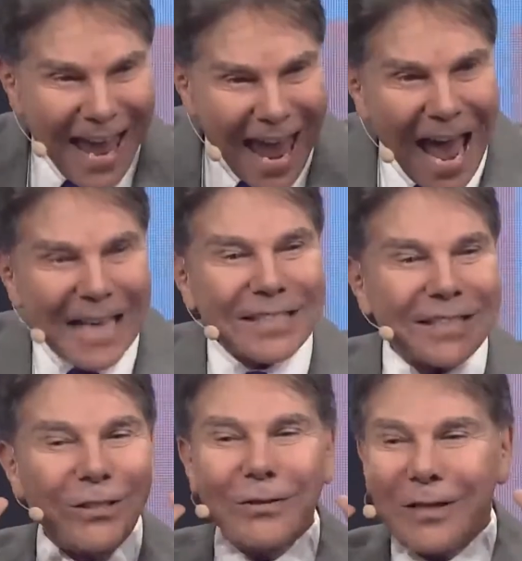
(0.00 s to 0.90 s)

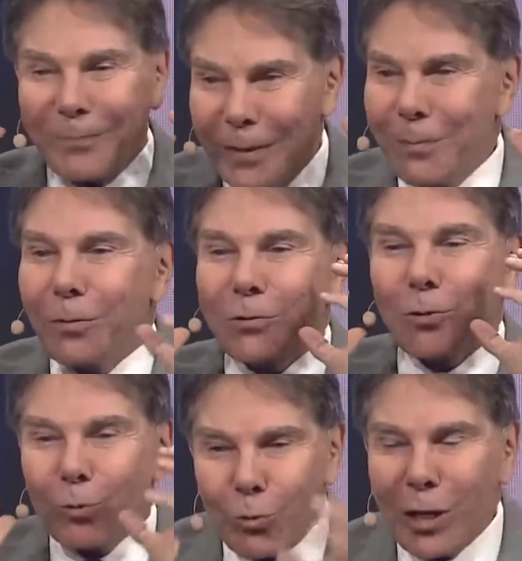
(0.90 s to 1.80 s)
Ask you... people to
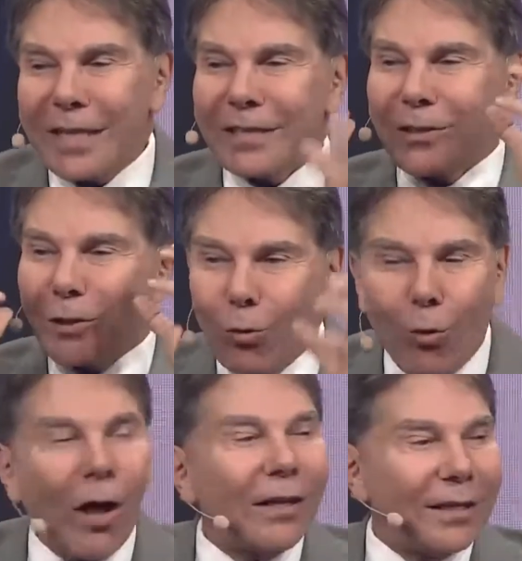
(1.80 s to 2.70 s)
rate the
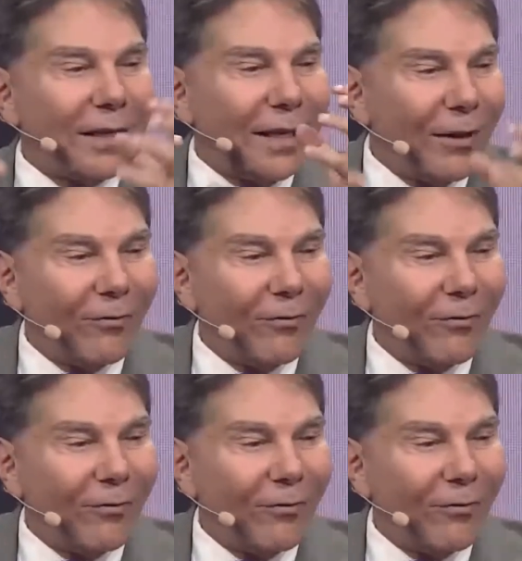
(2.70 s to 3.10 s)
quality of